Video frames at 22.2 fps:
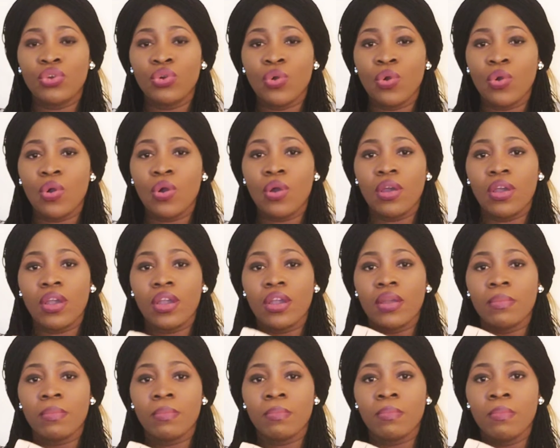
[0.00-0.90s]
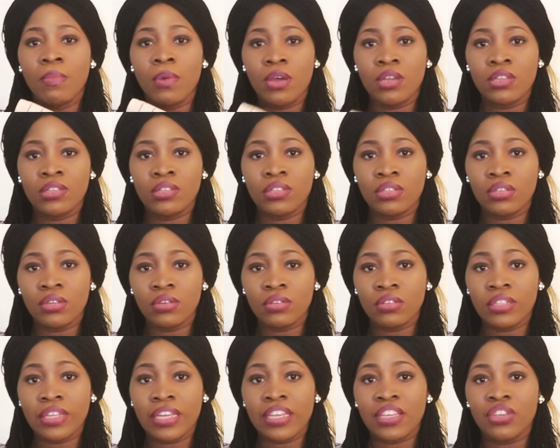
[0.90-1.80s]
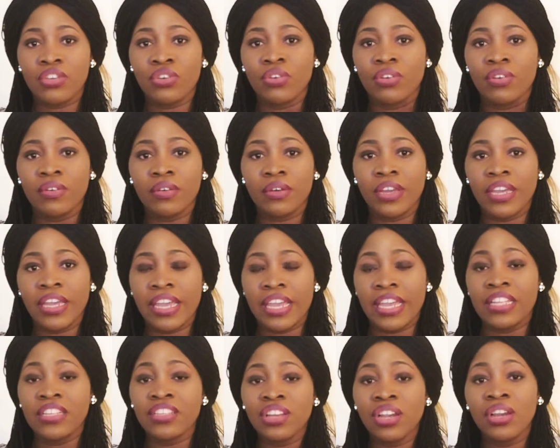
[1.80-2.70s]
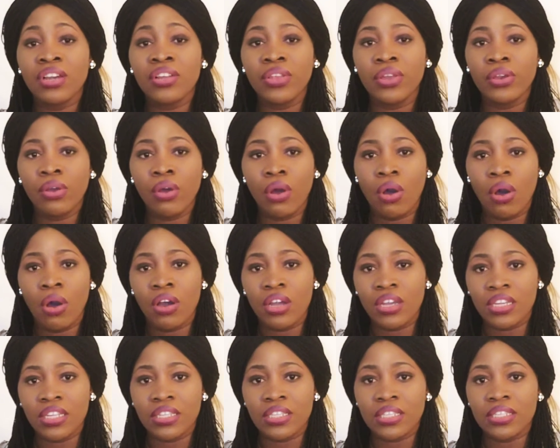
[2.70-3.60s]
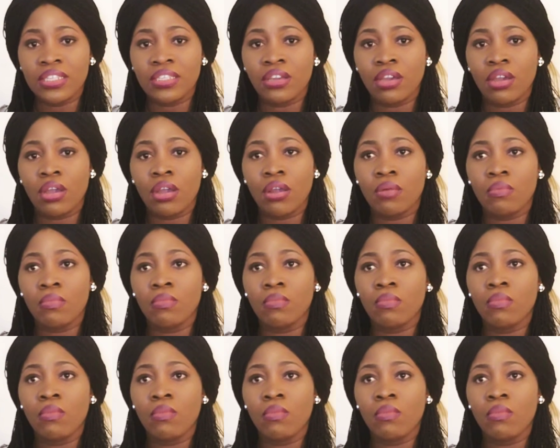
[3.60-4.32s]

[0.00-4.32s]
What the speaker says: your muscle, like your internal organs, are